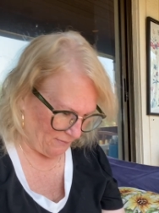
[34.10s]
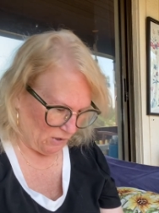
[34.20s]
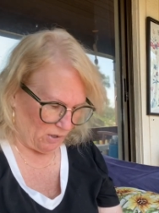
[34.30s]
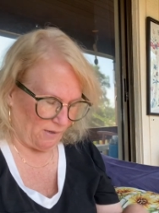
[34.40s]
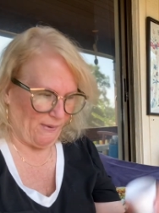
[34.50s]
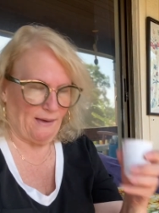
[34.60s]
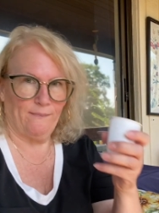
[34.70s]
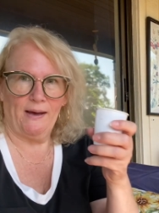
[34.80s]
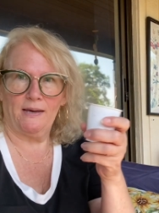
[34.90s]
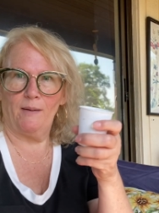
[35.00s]
going to make
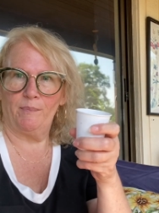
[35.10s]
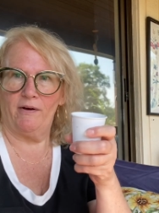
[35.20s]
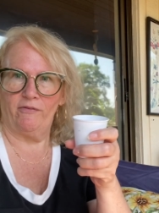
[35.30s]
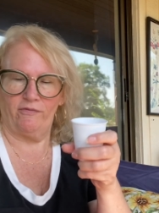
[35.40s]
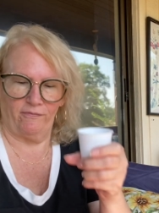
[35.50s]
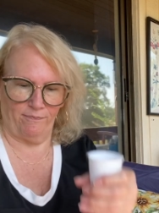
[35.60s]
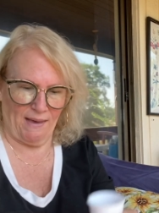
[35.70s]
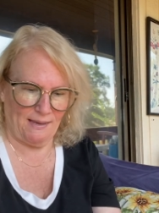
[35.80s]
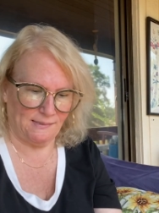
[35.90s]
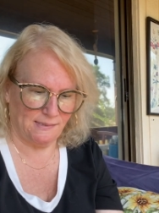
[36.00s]
my cup of
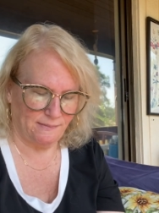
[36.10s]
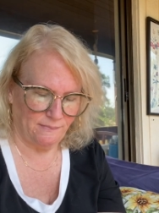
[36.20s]
paint.